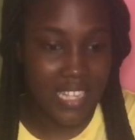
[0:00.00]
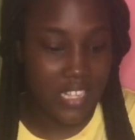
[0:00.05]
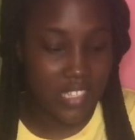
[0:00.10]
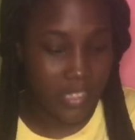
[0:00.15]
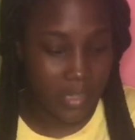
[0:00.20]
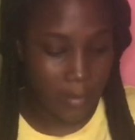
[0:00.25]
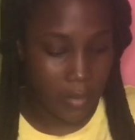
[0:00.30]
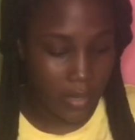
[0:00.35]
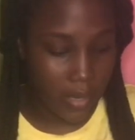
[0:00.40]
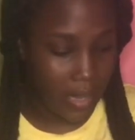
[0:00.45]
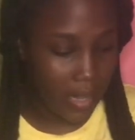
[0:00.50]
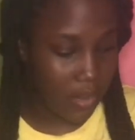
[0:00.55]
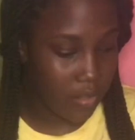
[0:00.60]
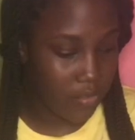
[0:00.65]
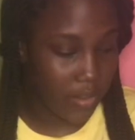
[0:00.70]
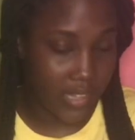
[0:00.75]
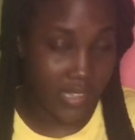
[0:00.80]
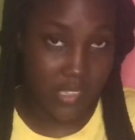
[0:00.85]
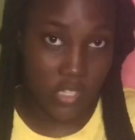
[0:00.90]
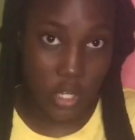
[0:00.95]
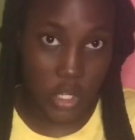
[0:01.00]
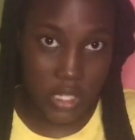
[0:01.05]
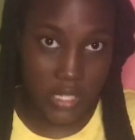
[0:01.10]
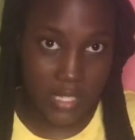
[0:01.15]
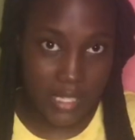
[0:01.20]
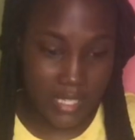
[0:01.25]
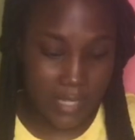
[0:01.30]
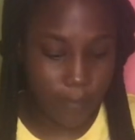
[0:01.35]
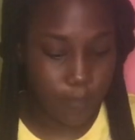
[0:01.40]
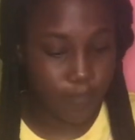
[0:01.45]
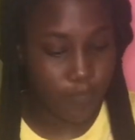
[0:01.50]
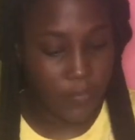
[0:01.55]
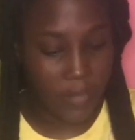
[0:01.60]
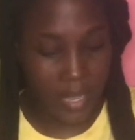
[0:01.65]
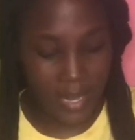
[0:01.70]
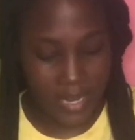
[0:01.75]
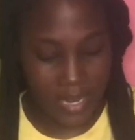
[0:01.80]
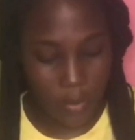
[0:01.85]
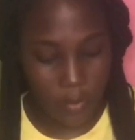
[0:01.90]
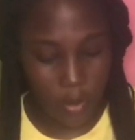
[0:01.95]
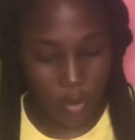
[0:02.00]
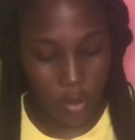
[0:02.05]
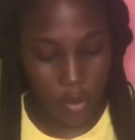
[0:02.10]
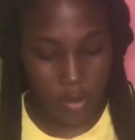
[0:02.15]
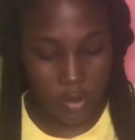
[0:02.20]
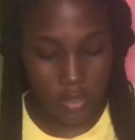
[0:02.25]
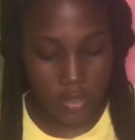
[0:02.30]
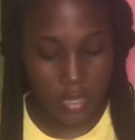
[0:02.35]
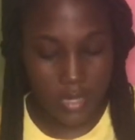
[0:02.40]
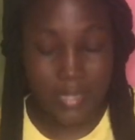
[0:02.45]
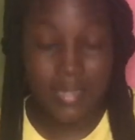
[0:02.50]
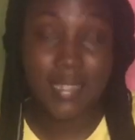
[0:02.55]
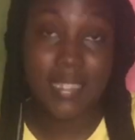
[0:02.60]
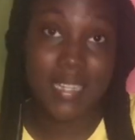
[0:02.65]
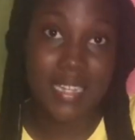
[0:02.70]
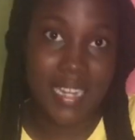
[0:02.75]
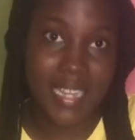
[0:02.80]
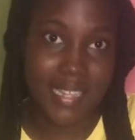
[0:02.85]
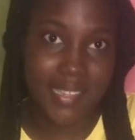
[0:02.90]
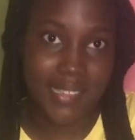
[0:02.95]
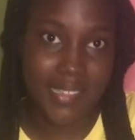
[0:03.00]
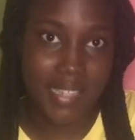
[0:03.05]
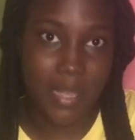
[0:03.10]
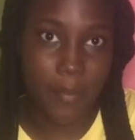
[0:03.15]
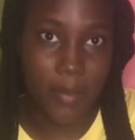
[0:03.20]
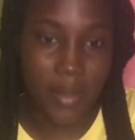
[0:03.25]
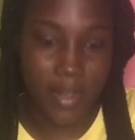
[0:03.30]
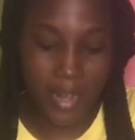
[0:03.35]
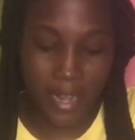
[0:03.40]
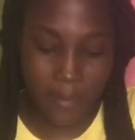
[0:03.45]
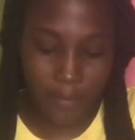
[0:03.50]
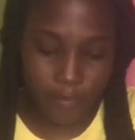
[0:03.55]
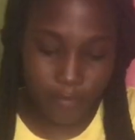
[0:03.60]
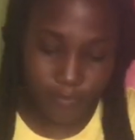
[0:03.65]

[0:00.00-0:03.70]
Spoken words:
I'm going to get the rest cut and then we'll go into the next step, alright?